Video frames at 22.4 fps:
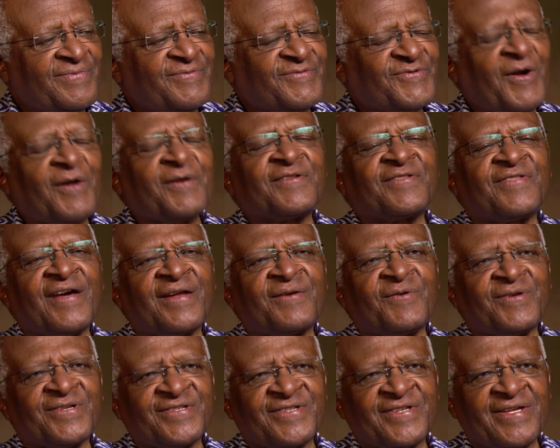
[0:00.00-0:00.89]
Sort of that
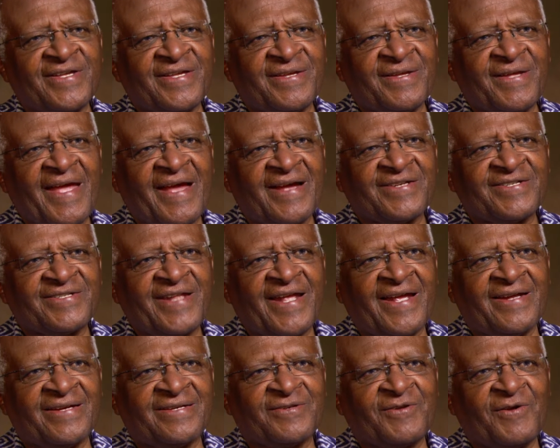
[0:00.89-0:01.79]
was the
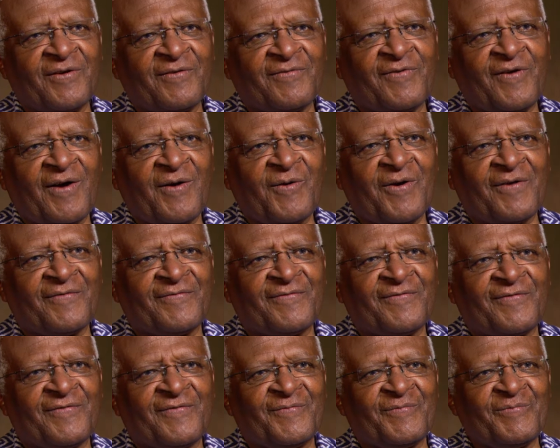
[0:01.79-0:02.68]
extent of our
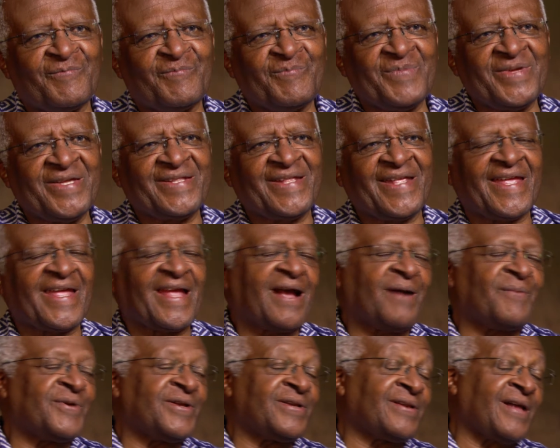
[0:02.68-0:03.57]
meeting.
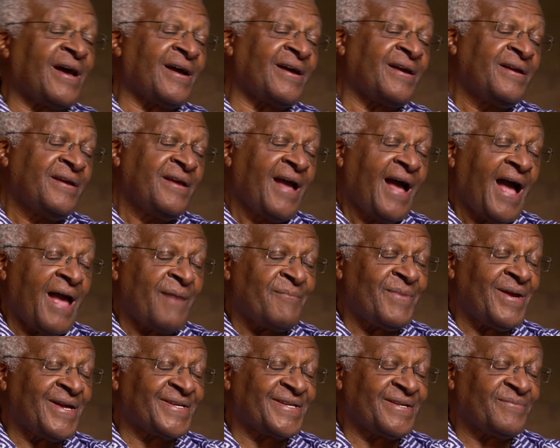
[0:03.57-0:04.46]
I mean, I
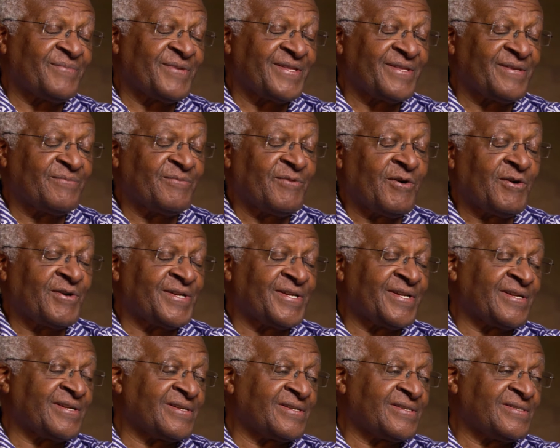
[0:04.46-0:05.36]
met him in the
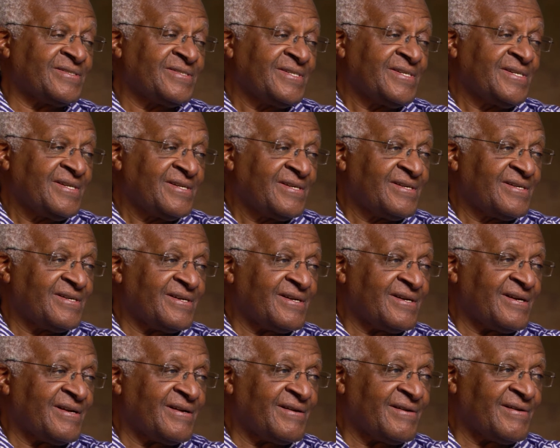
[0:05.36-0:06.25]
morning
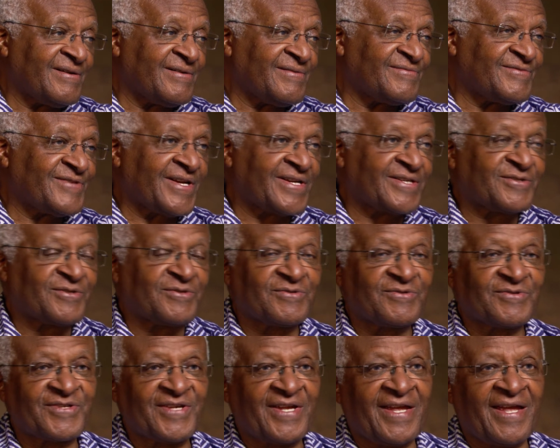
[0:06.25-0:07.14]
just
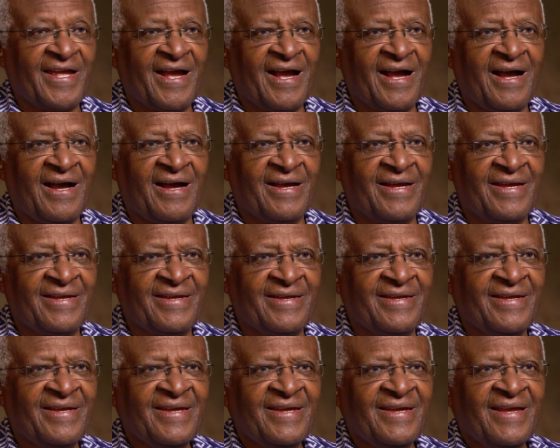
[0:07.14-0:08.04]
to say
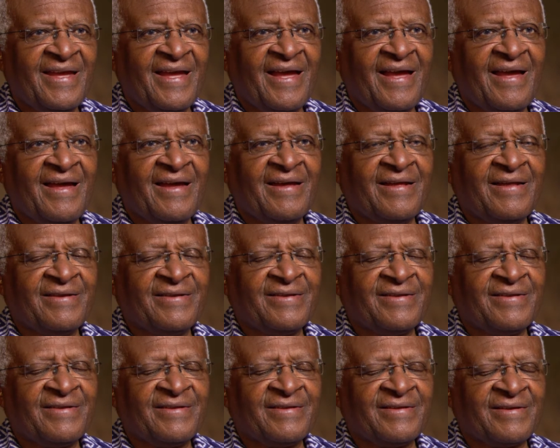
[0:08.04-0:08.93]
hi.
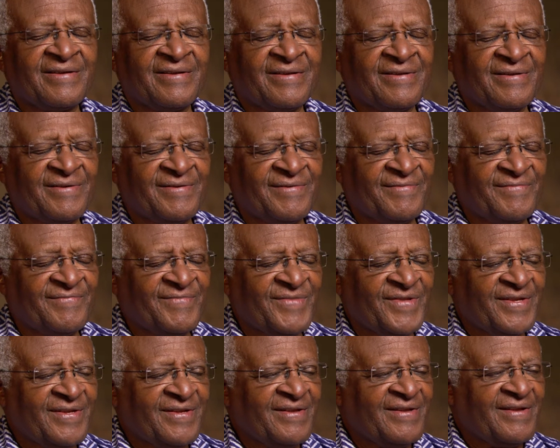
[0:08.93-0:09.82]

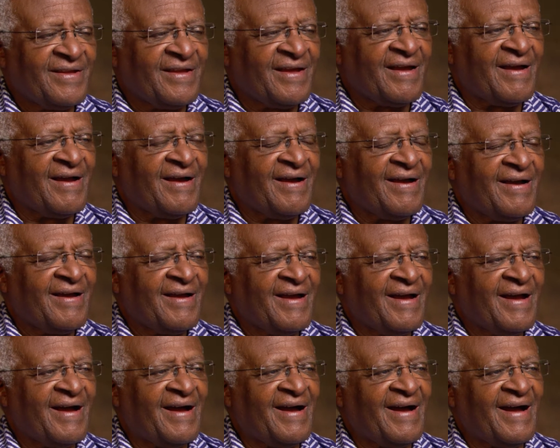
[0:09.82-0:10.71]

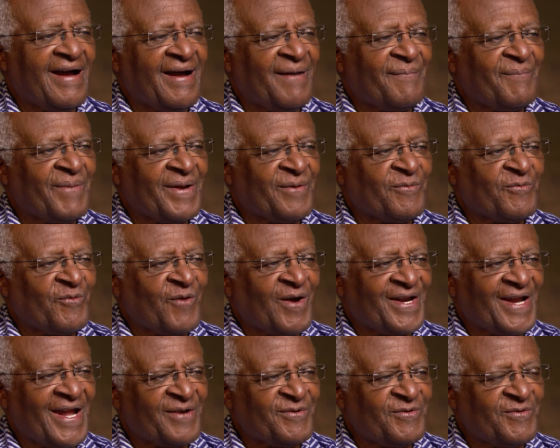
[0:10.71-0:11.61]
But
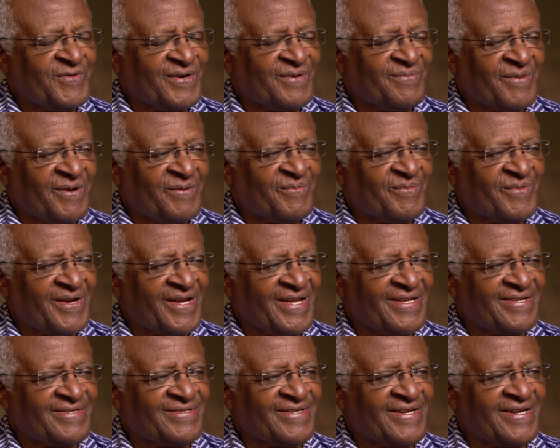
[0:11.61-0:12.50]
what I do remember
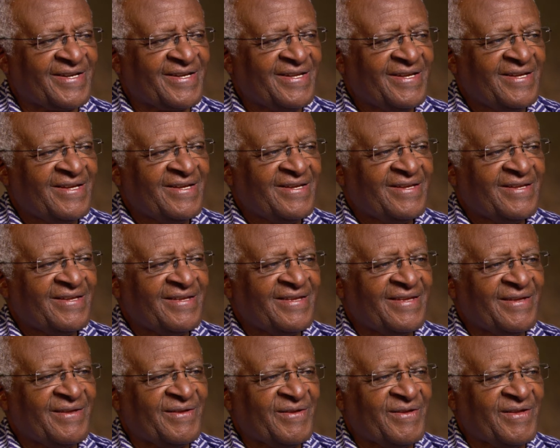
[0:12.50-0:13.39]
is that
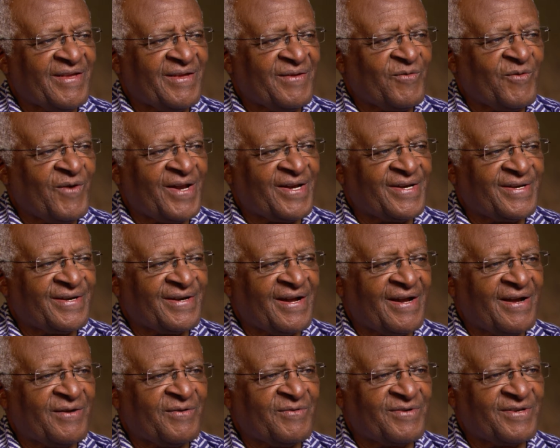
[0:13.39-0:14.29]
he went
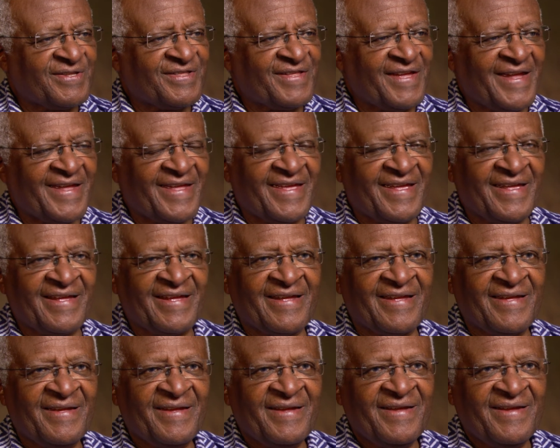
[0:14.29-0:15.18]
around
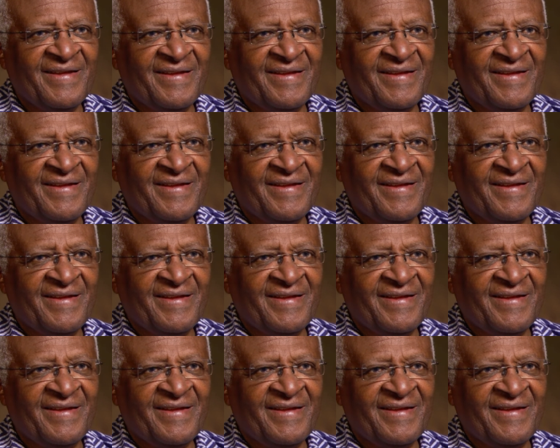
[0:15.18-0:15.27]
thanking